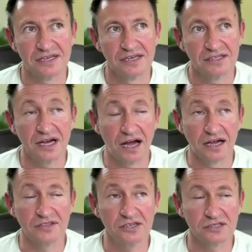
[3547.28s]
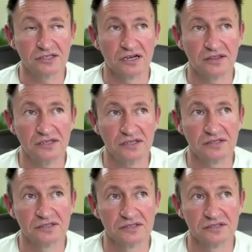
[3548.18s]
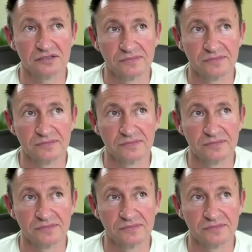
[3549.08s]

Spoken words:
yeah, I think the